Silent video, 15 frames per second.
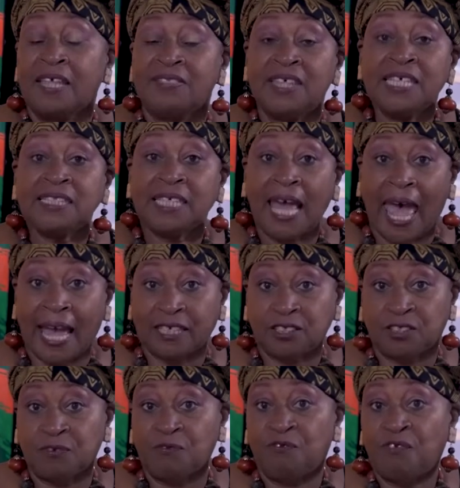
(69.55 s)
This
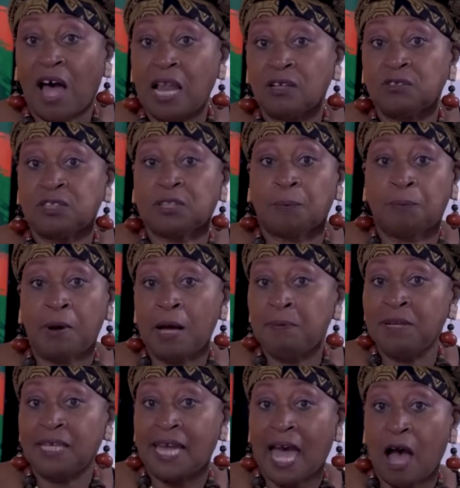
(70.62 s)
action follows the
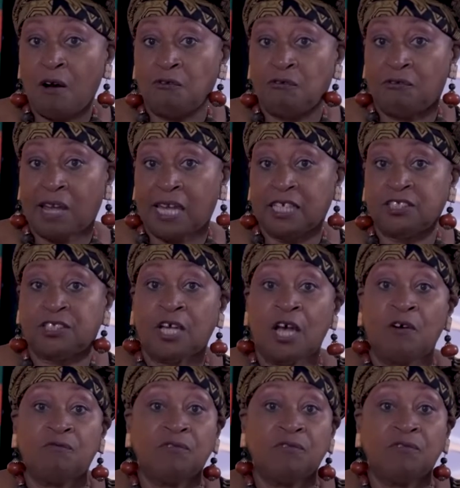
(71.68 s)
public outrage